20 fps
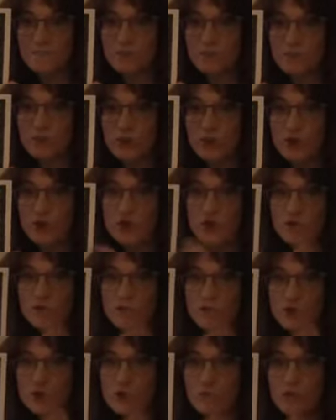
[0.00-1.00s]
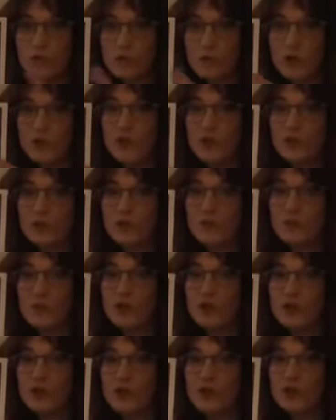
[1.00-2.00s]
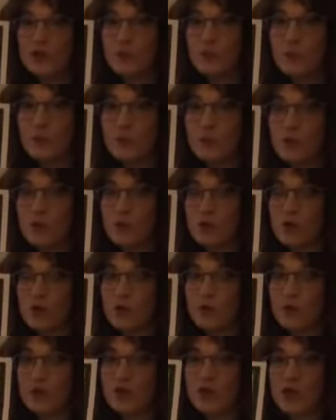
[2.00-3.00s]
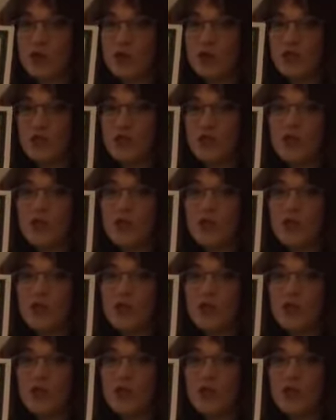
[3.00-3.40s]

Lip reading: So there's a few wee words that we use when we're talking about tartan.